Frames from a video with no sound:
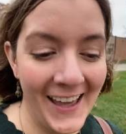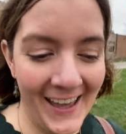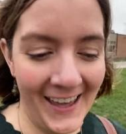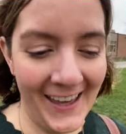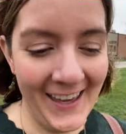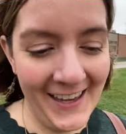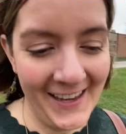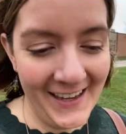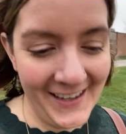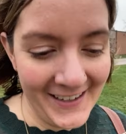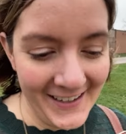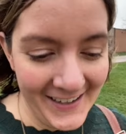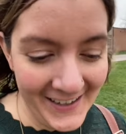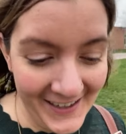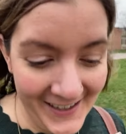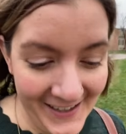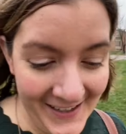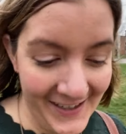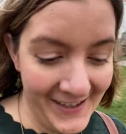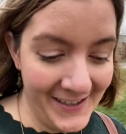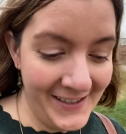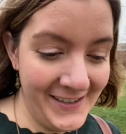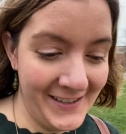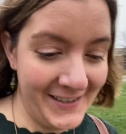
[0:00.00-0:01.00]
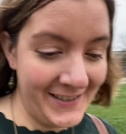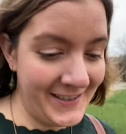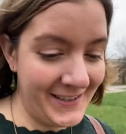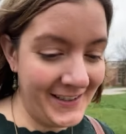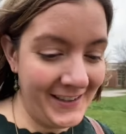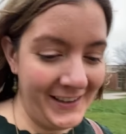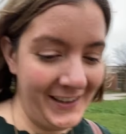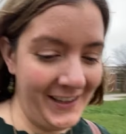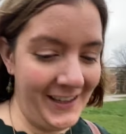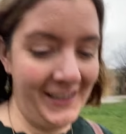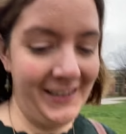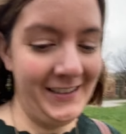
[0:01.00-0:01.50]
And it is
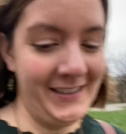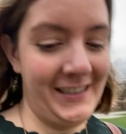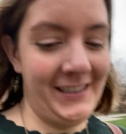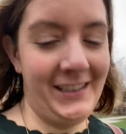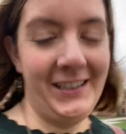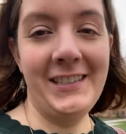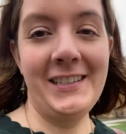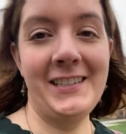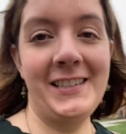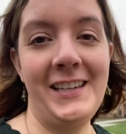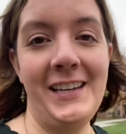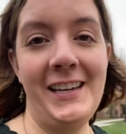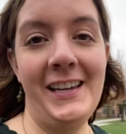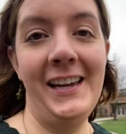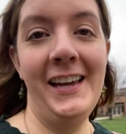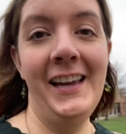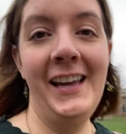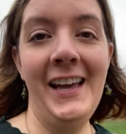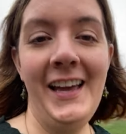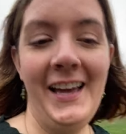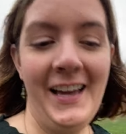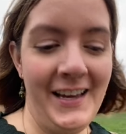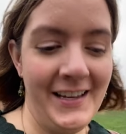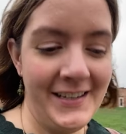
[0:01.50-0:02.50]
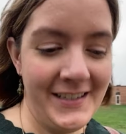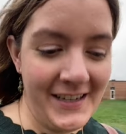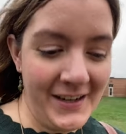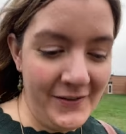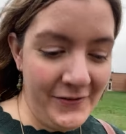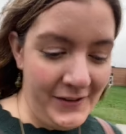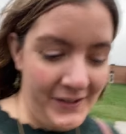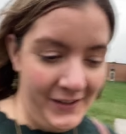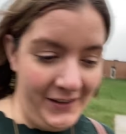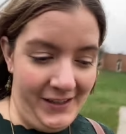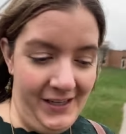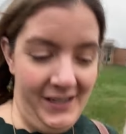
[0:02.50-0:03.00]
like seriously
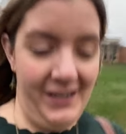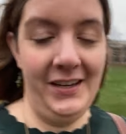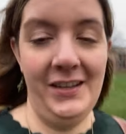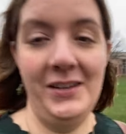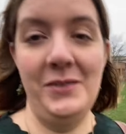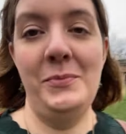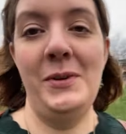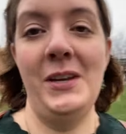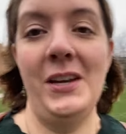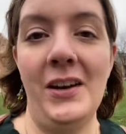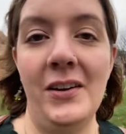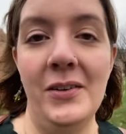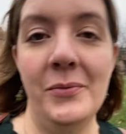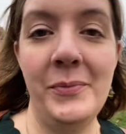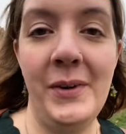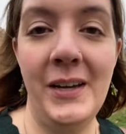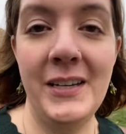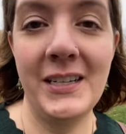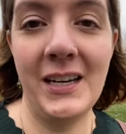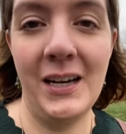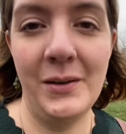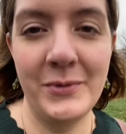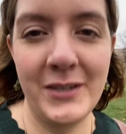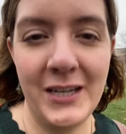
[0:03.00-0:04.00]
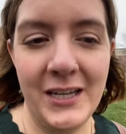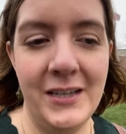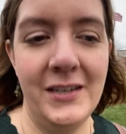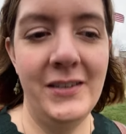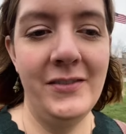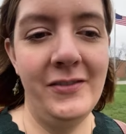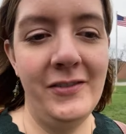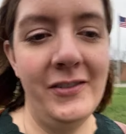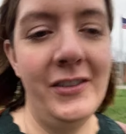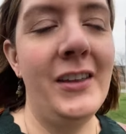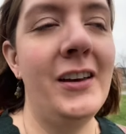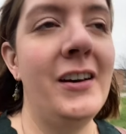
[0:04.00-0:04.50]
definitely going to be on my top 10
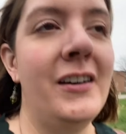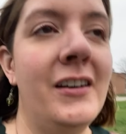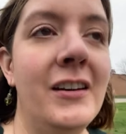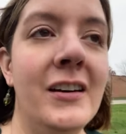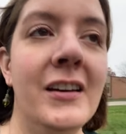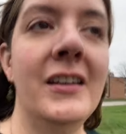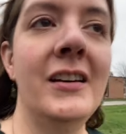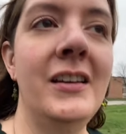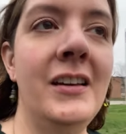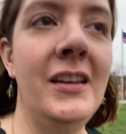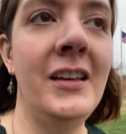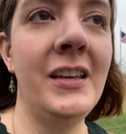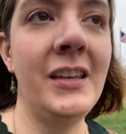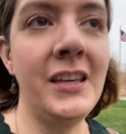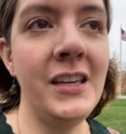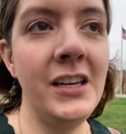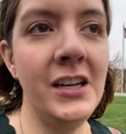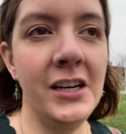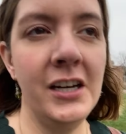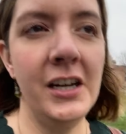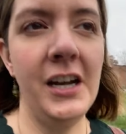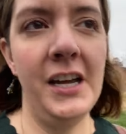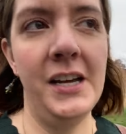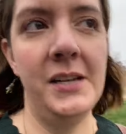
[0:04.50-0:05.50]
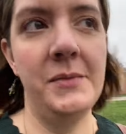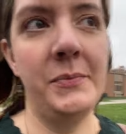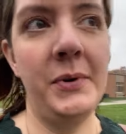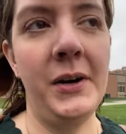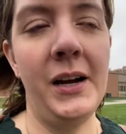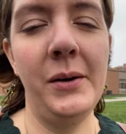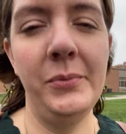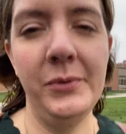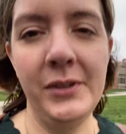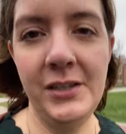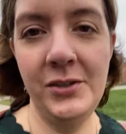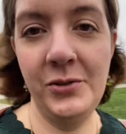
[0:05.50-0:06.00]
of the year and
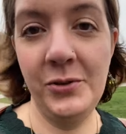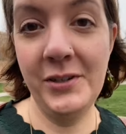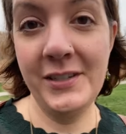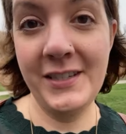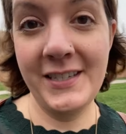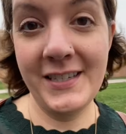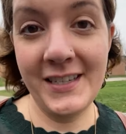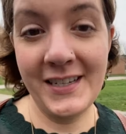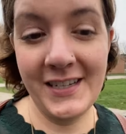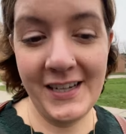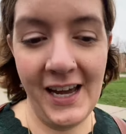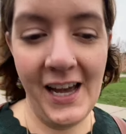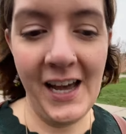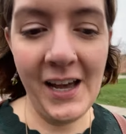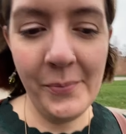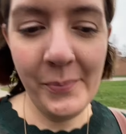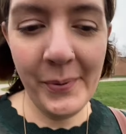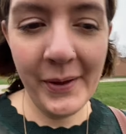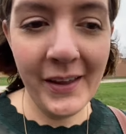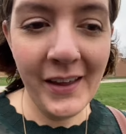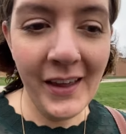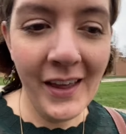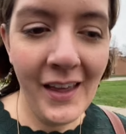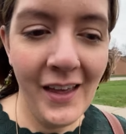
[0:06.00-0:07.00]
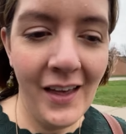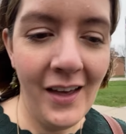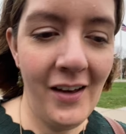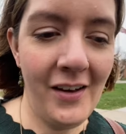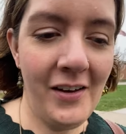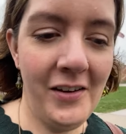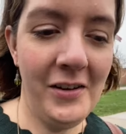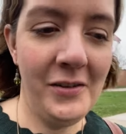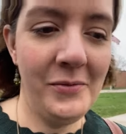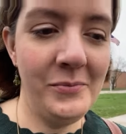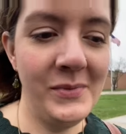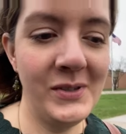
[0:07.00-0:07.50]
probably towards the top. So
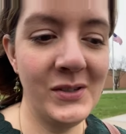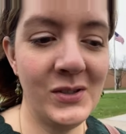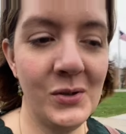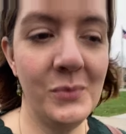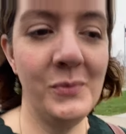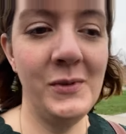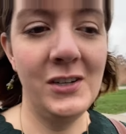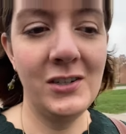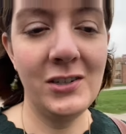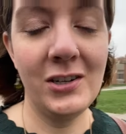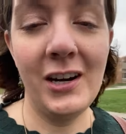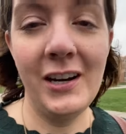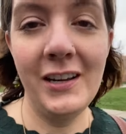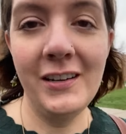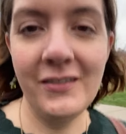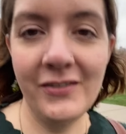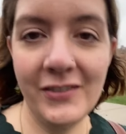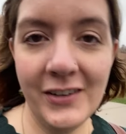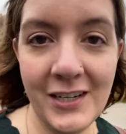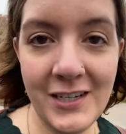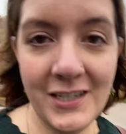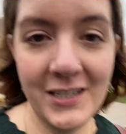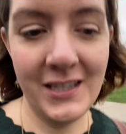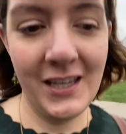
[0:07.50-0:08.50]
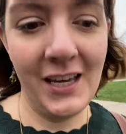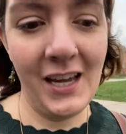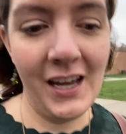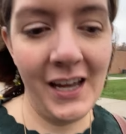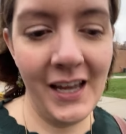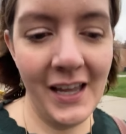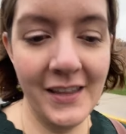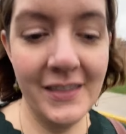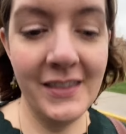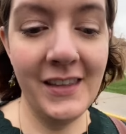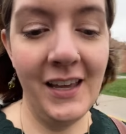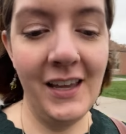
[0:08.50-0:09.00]
I'm going to try and finish that.
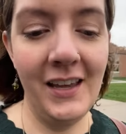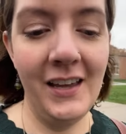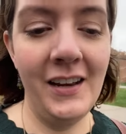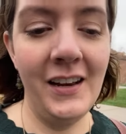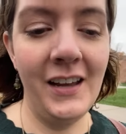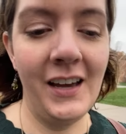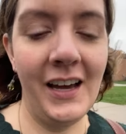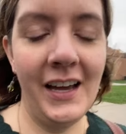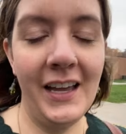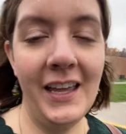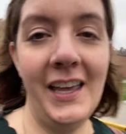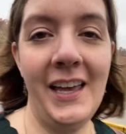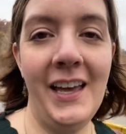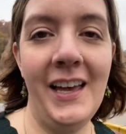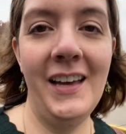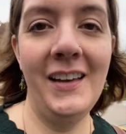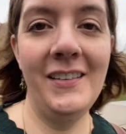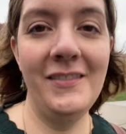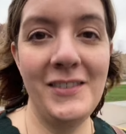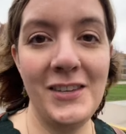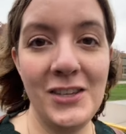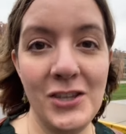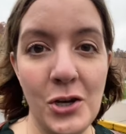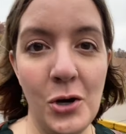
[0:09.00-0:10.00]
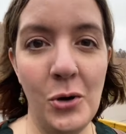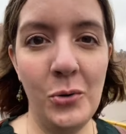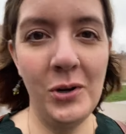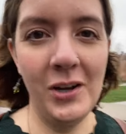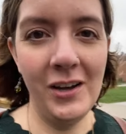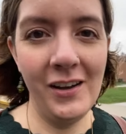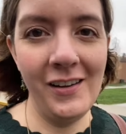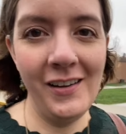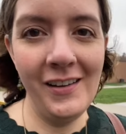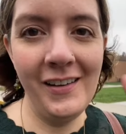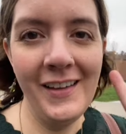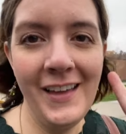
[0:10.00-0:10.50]
And then I have
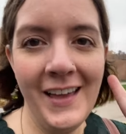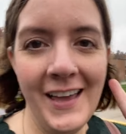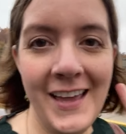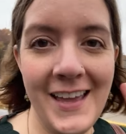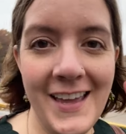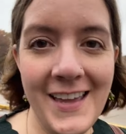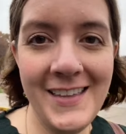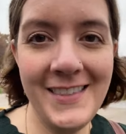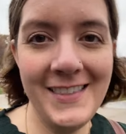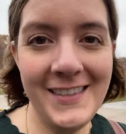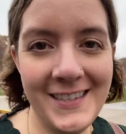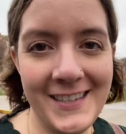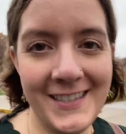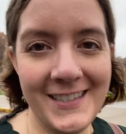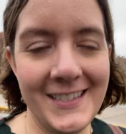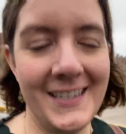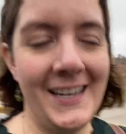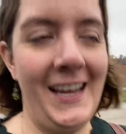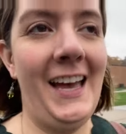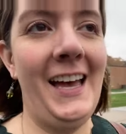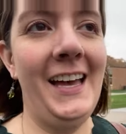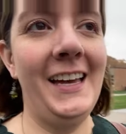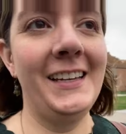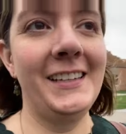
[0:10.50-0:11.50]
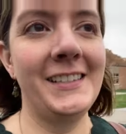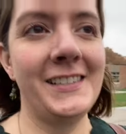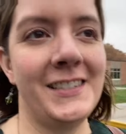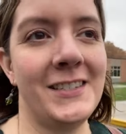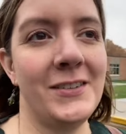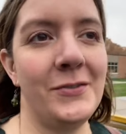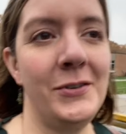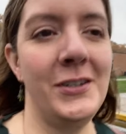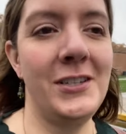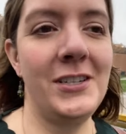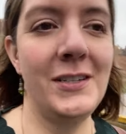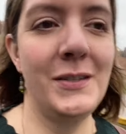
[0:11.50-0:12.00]
yoga in the stacks,
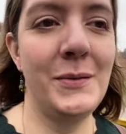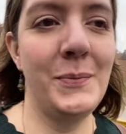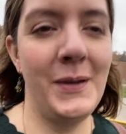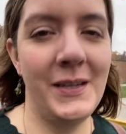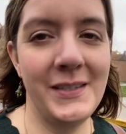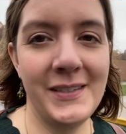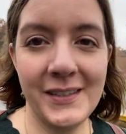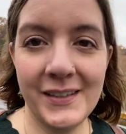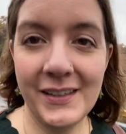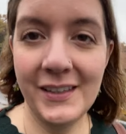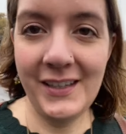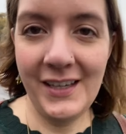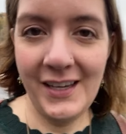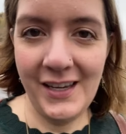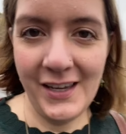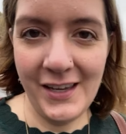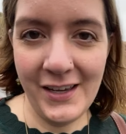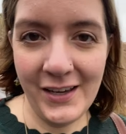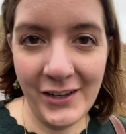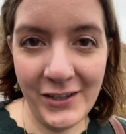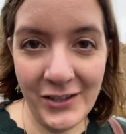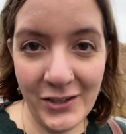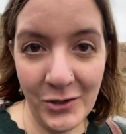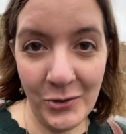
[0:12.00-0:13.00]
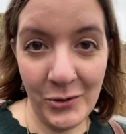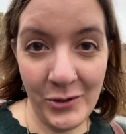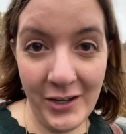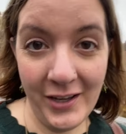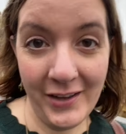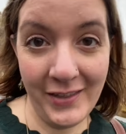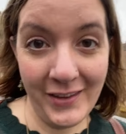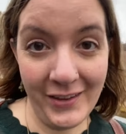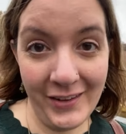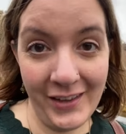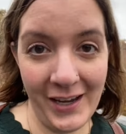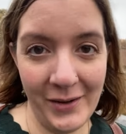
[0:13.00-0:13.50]
which is basically yoga
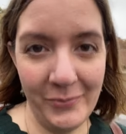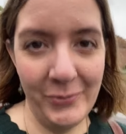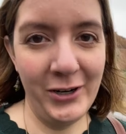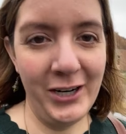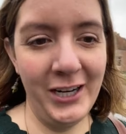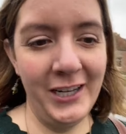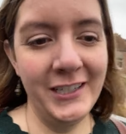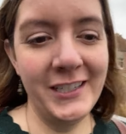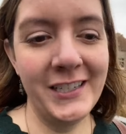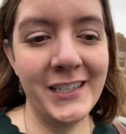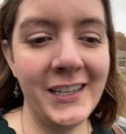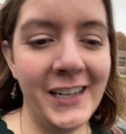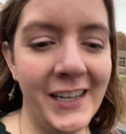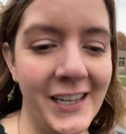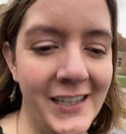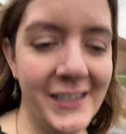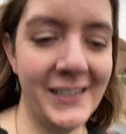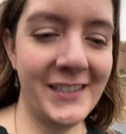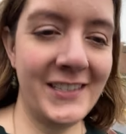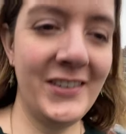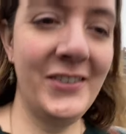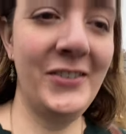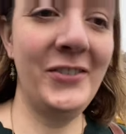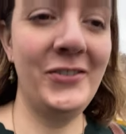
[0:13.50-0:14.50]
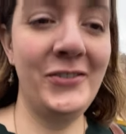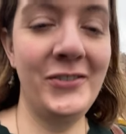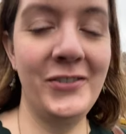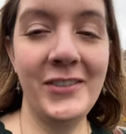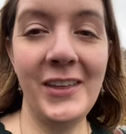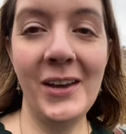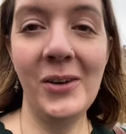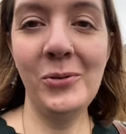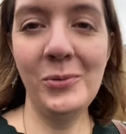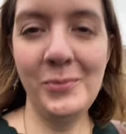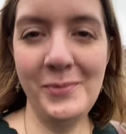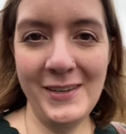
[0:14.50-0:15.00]
at the library tonight. So
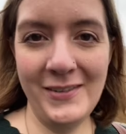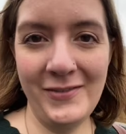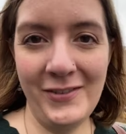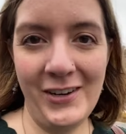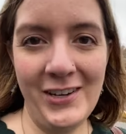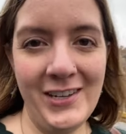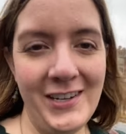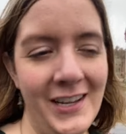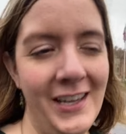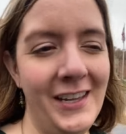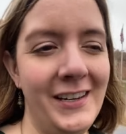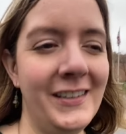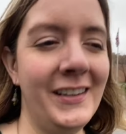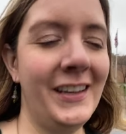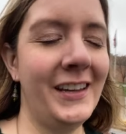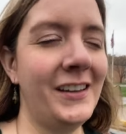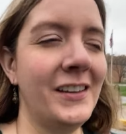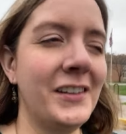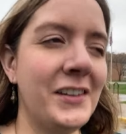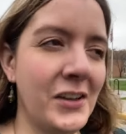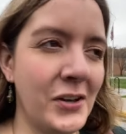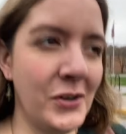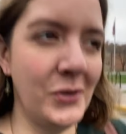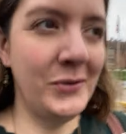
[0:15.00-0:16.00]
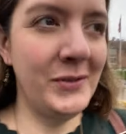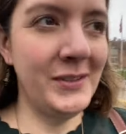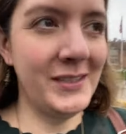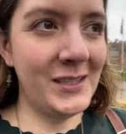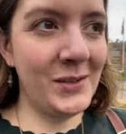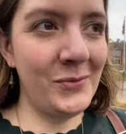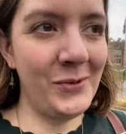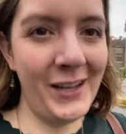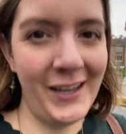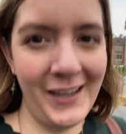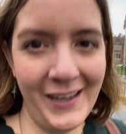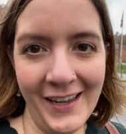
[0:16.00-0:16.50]
that will be fun and like a cozy
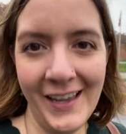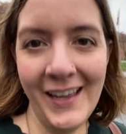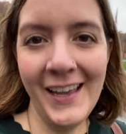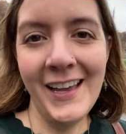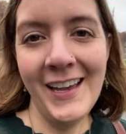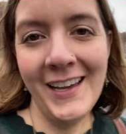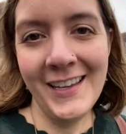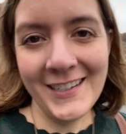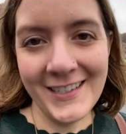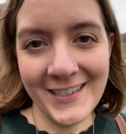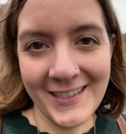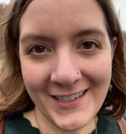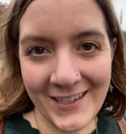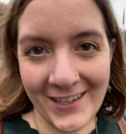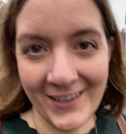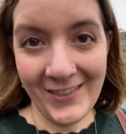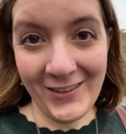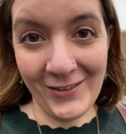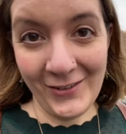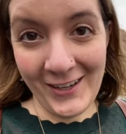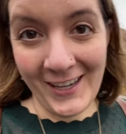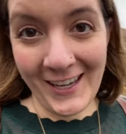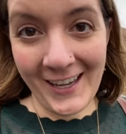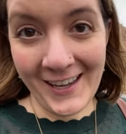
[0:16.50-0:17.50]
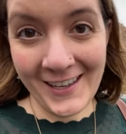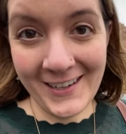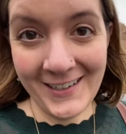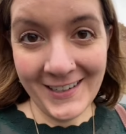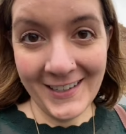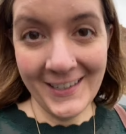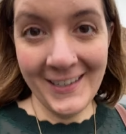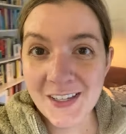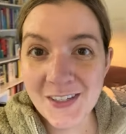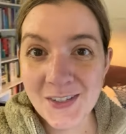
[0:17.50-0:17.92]
way to start the weekend.